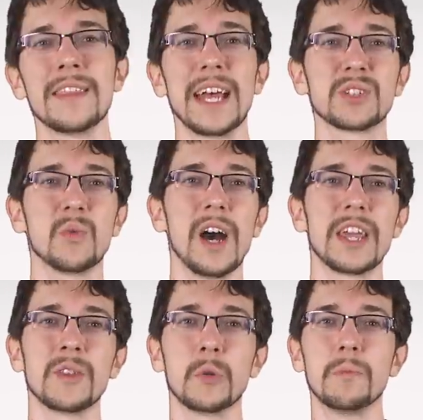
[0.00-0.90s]
That's
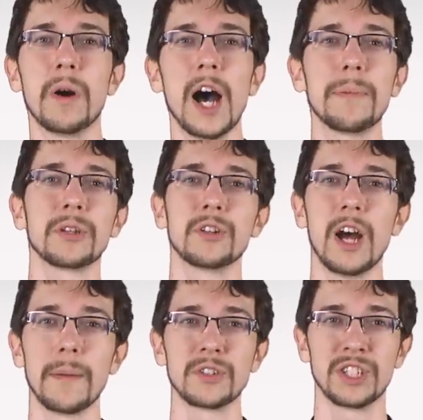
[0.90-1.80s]
why the more popular
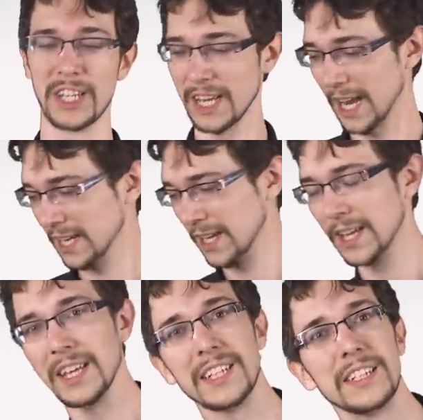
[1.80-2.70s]
option today
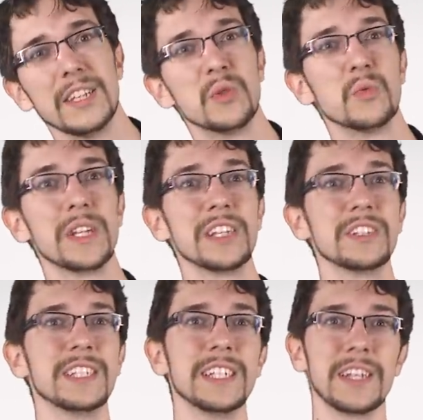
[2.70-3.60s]
is the
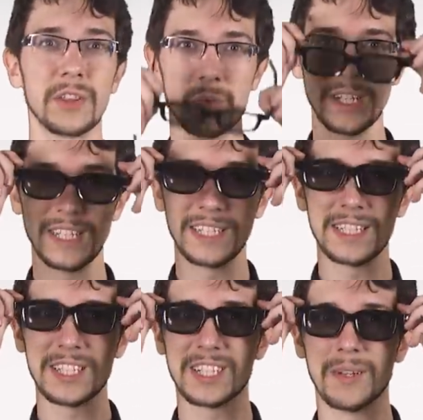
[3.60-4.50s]
Real-D 3D
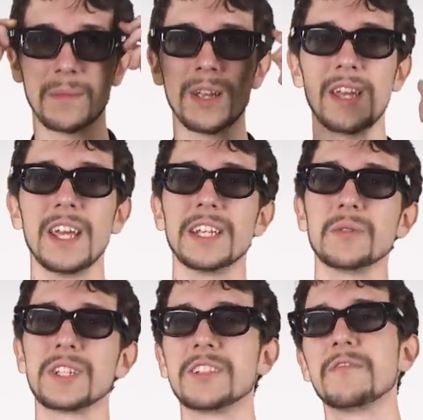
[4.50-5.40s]
system. It
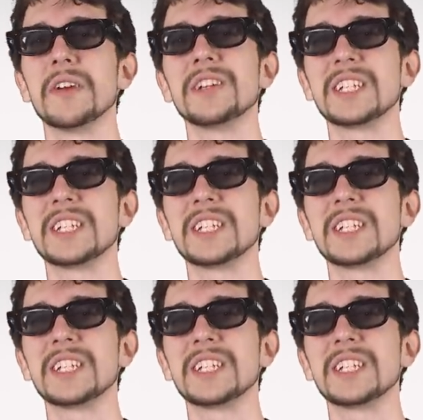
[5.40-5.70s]
uses a very